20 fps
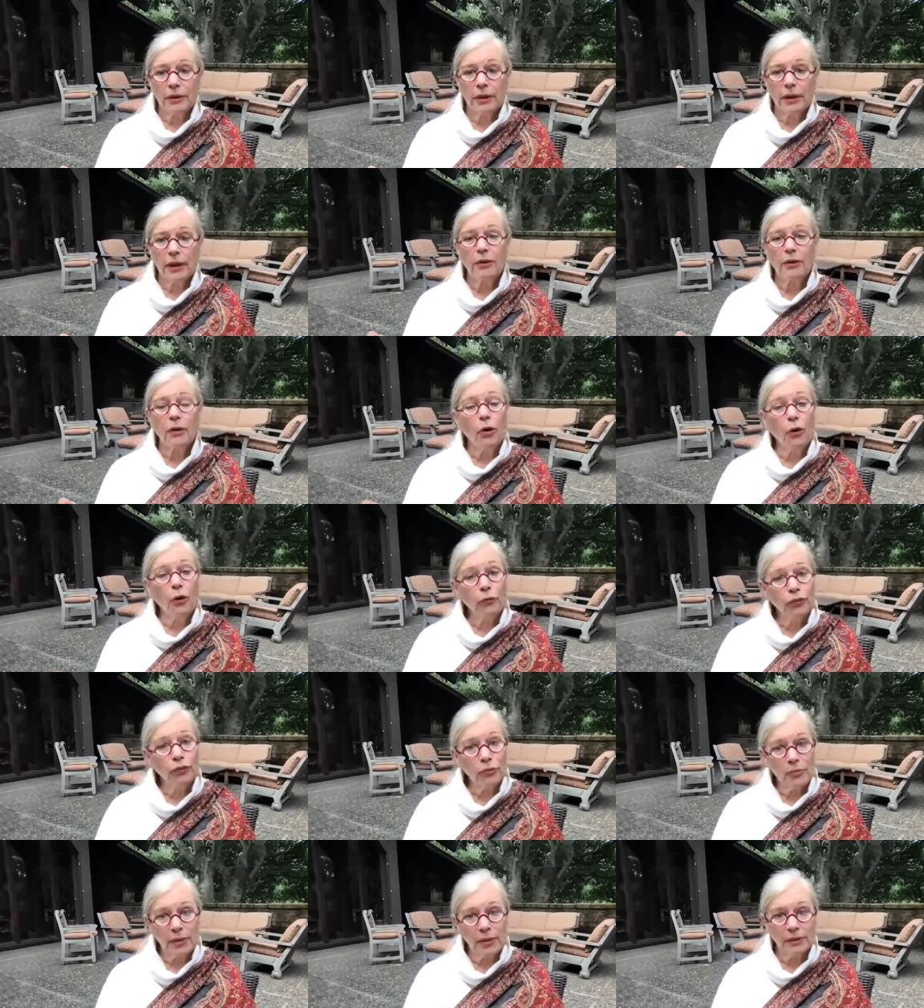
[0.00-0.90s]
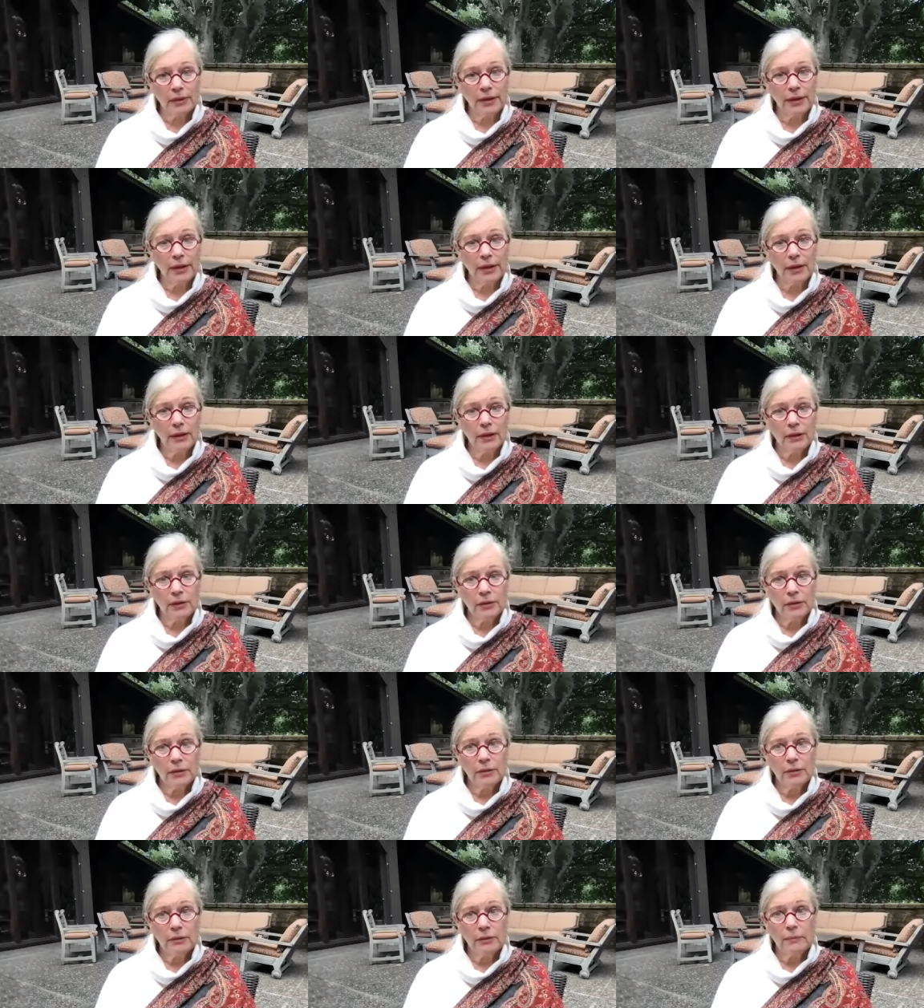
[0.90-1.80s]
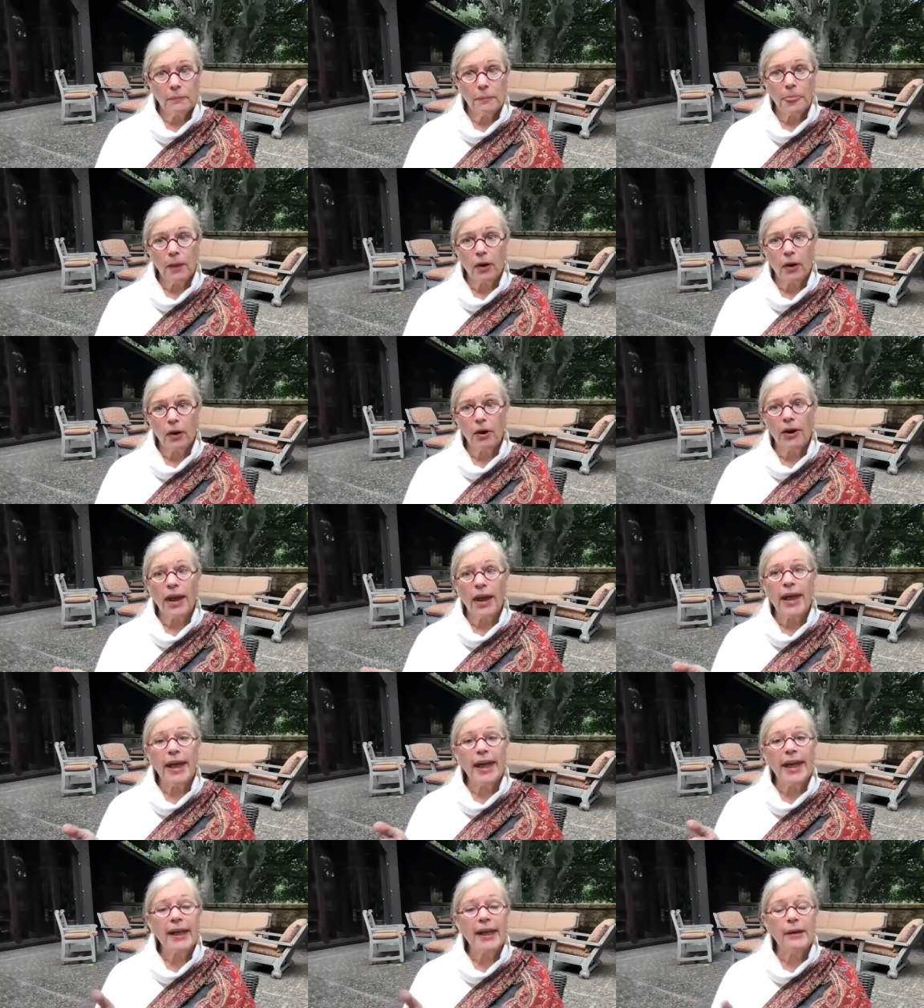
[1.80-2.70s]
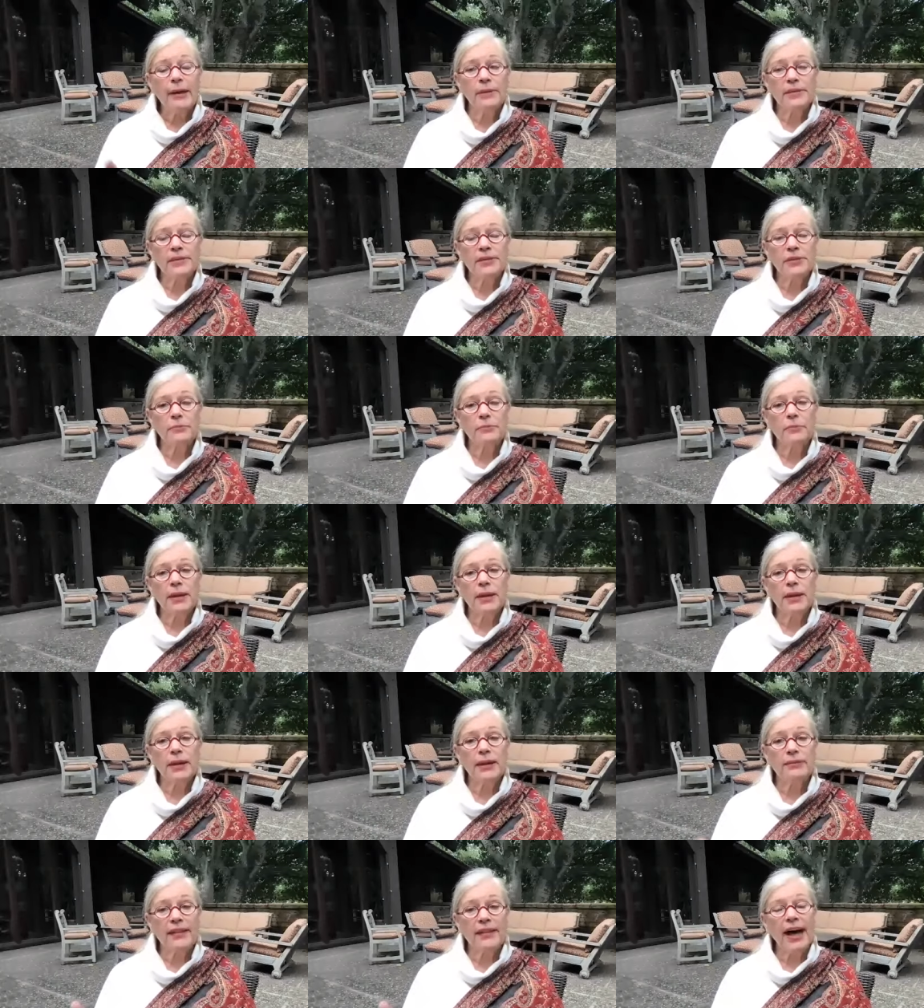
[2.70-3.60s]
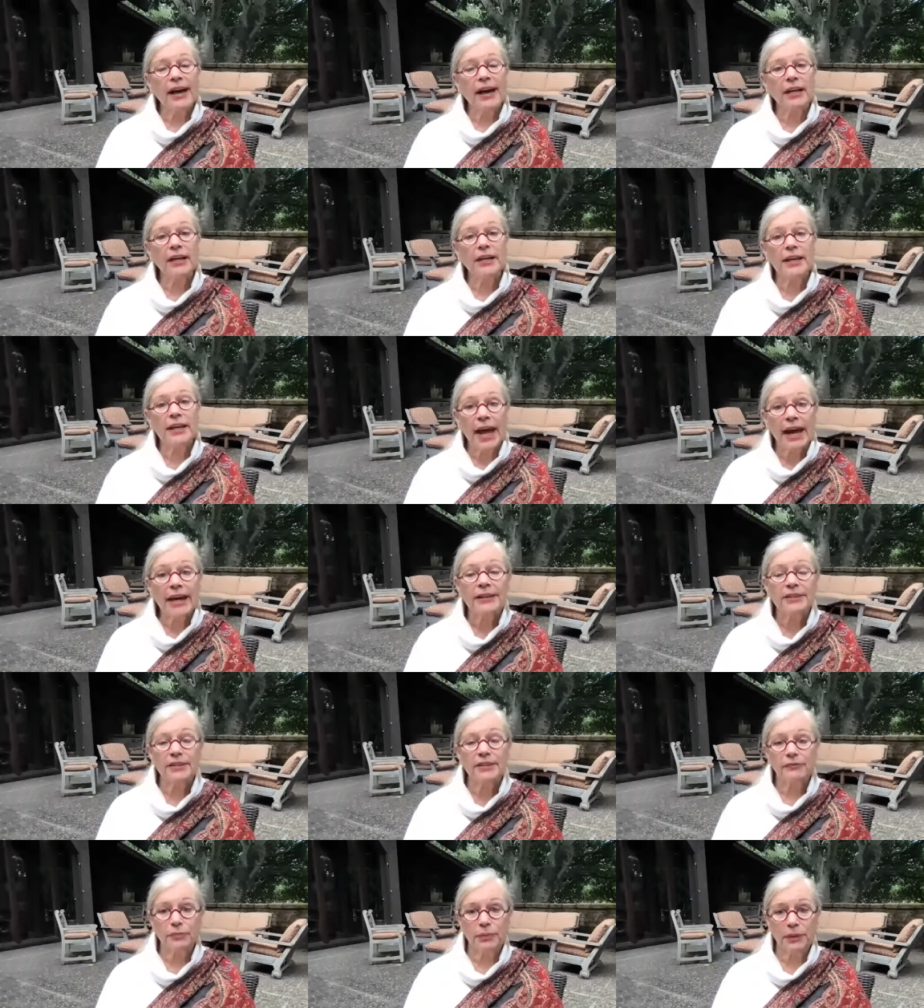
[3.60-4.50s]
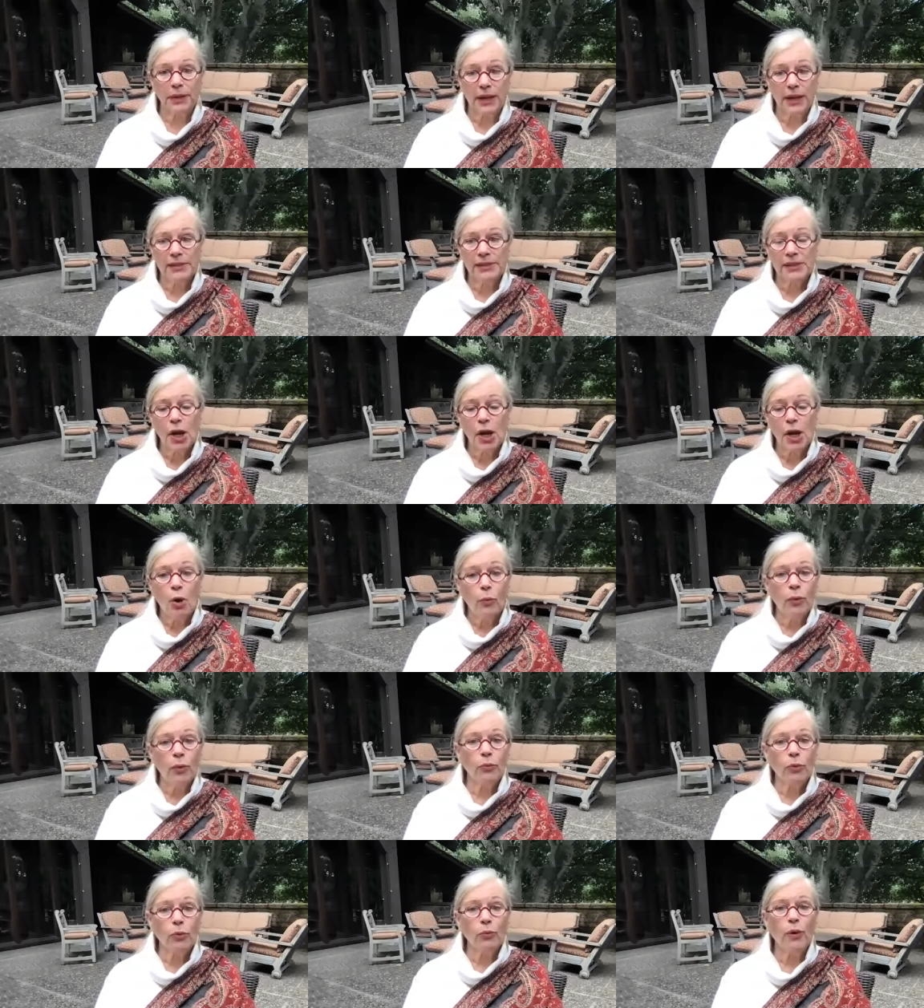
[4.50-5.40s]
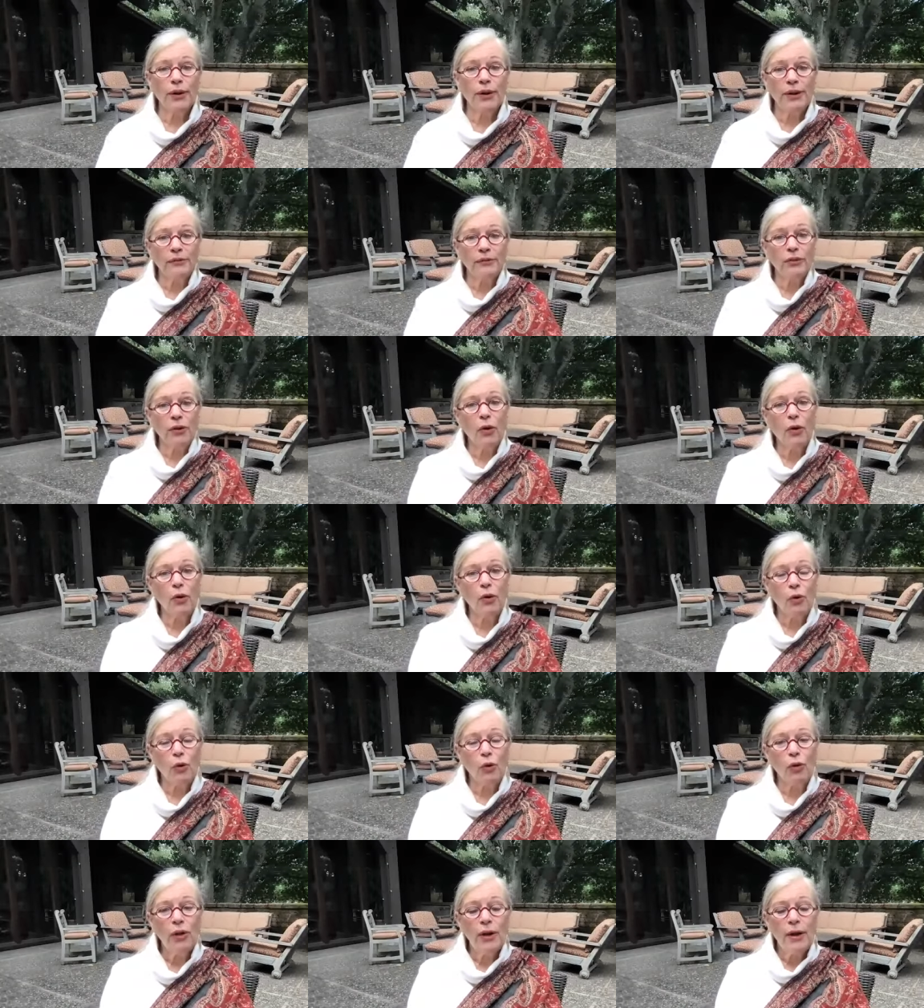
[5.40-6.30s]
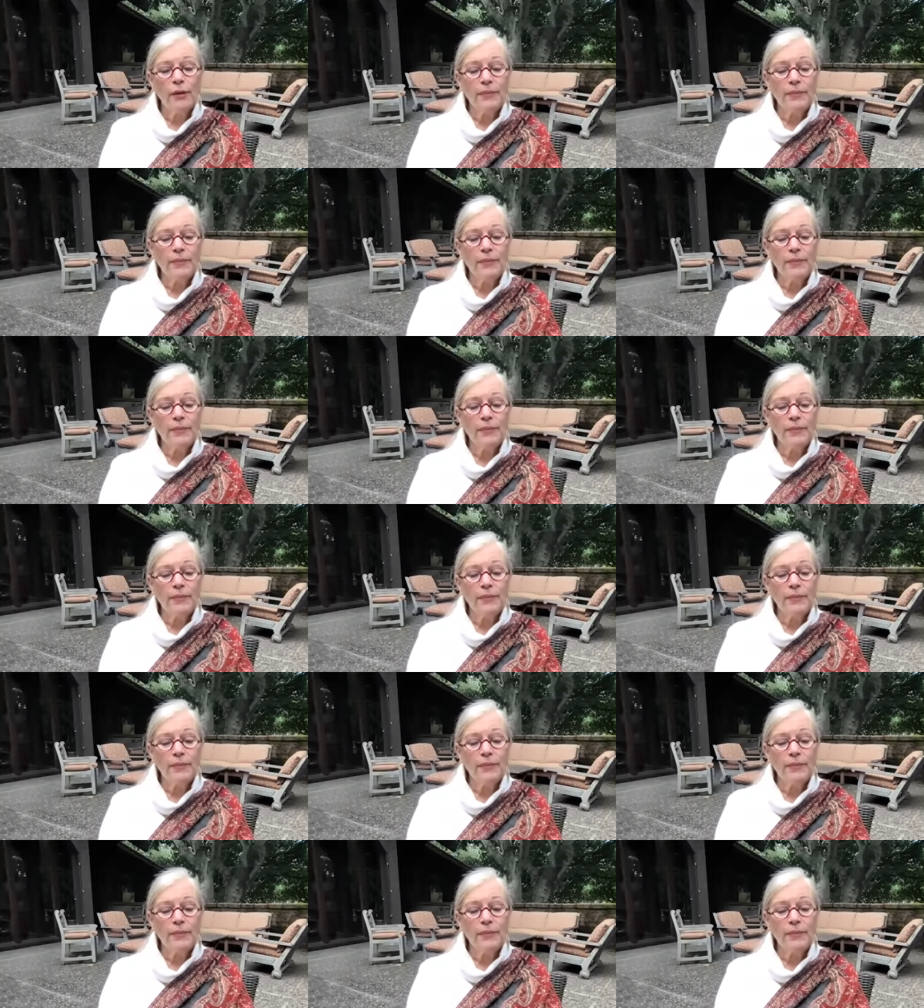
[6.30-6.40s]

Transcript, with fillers: And ultimately, our aim is to be in that connective place where we're one of the whole.